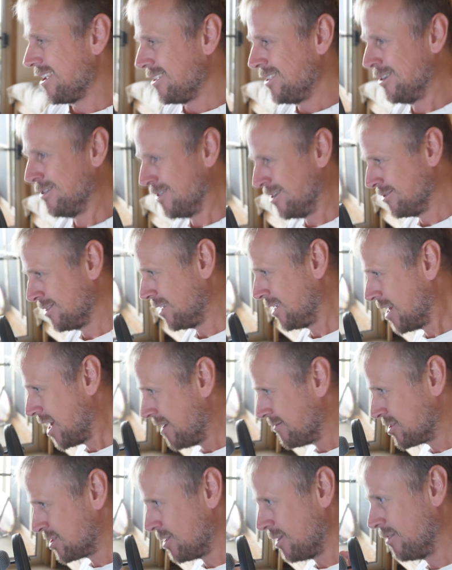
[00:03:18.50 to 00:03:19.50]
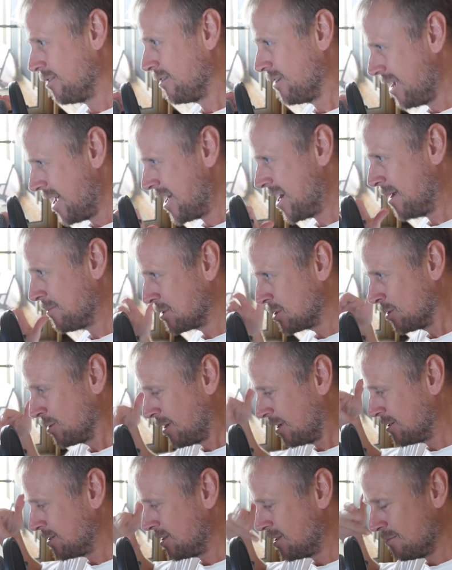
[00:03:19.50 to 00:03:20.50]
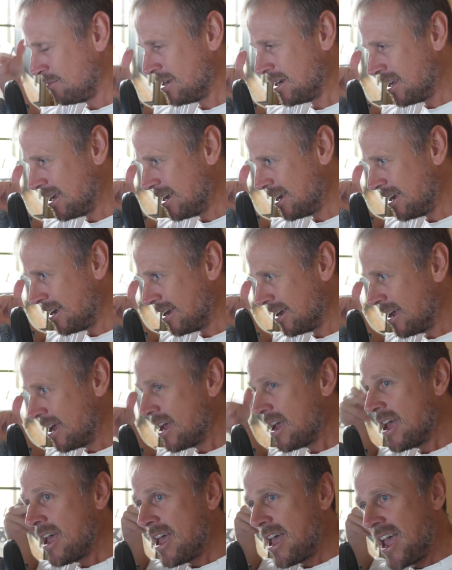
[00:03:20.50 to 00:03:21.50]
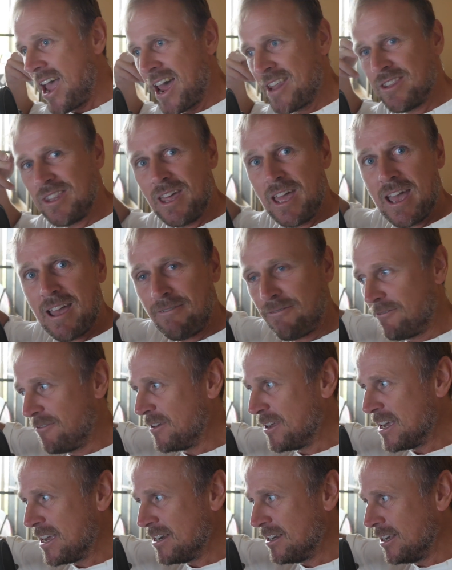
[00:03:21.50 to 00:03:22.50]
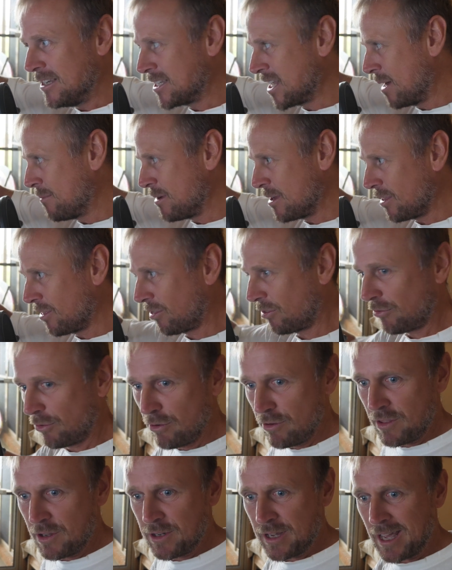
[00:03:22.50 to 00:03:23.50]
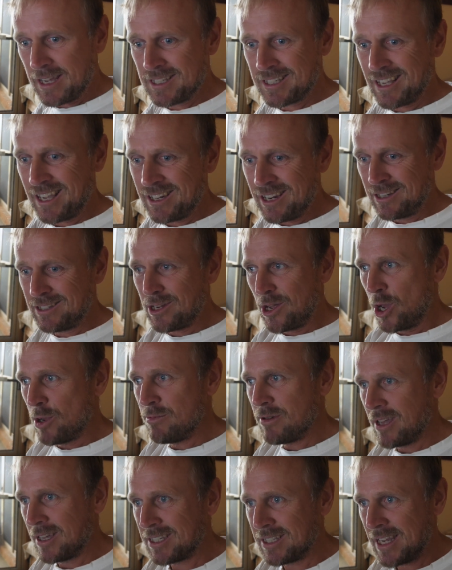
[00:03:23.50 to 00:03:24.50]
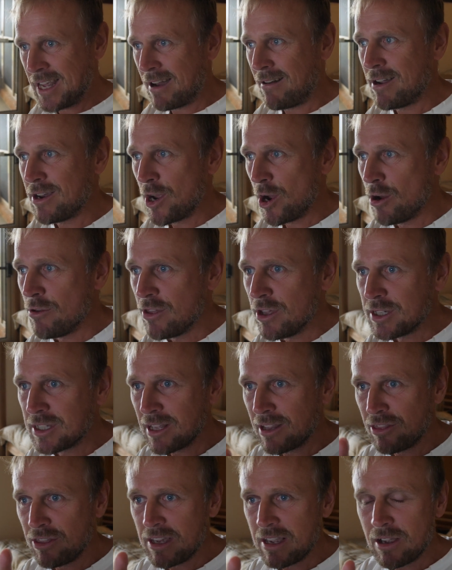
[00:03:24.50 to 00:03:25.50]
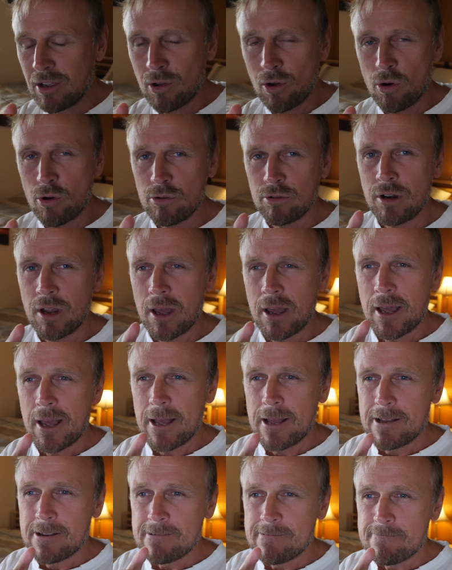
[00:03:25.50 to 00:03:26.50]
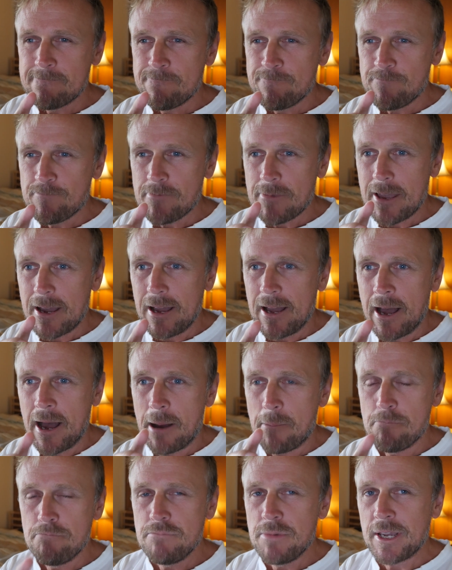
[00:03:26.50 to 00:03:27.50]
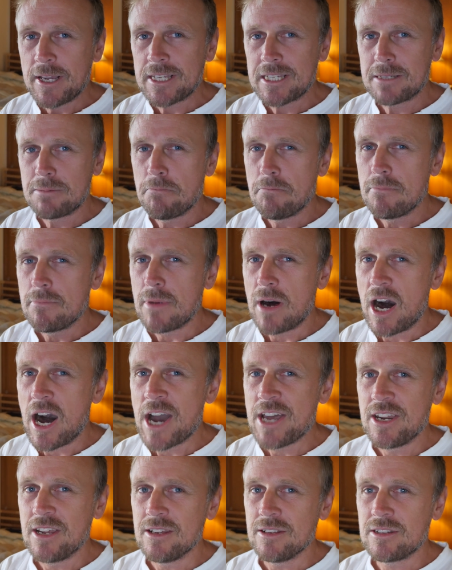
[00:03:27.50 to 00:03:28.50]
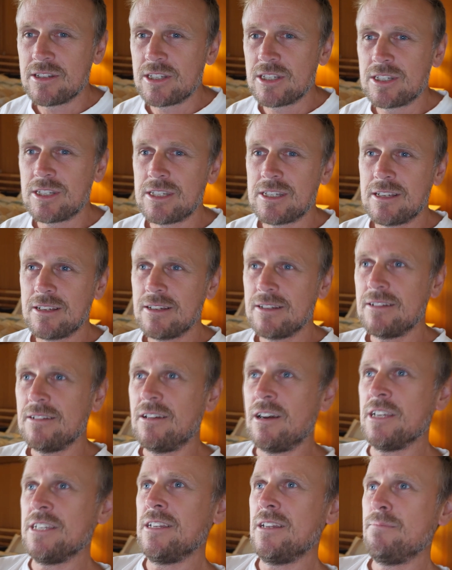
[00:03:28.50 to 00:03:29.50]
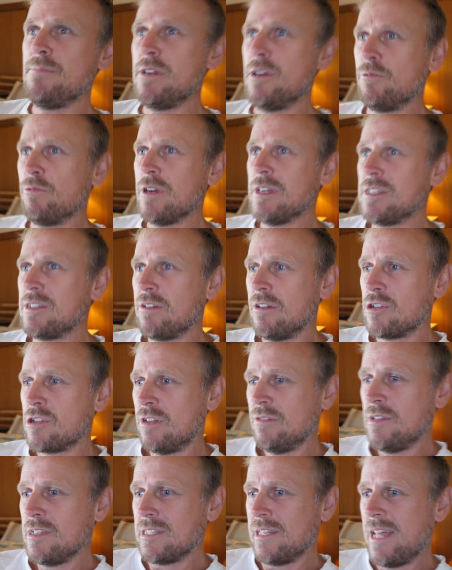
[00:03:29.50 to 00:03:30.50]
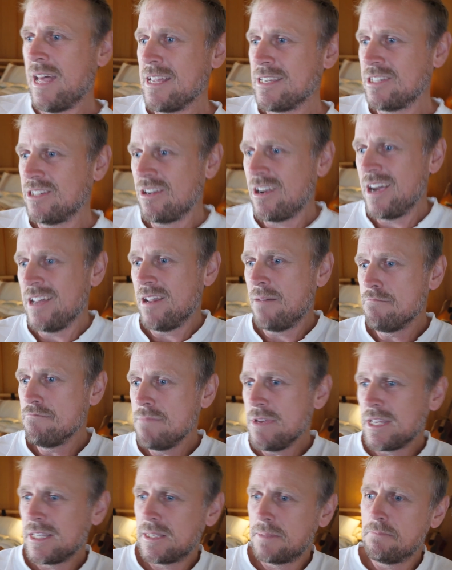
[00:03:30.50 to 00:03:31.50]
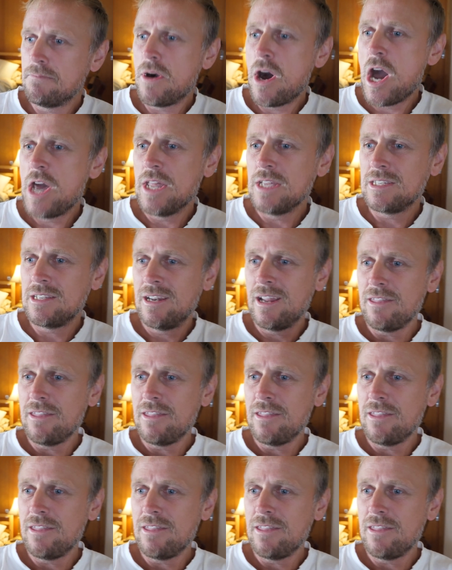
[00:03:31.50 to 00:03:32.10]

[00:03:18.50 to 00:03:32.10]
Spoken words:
You're on the live show and I'm talking to them in here and their feed is coming through the desk and into OBS. Now, I know there's a thing called mix minus. I did a bit of research on this last night, a mix minus.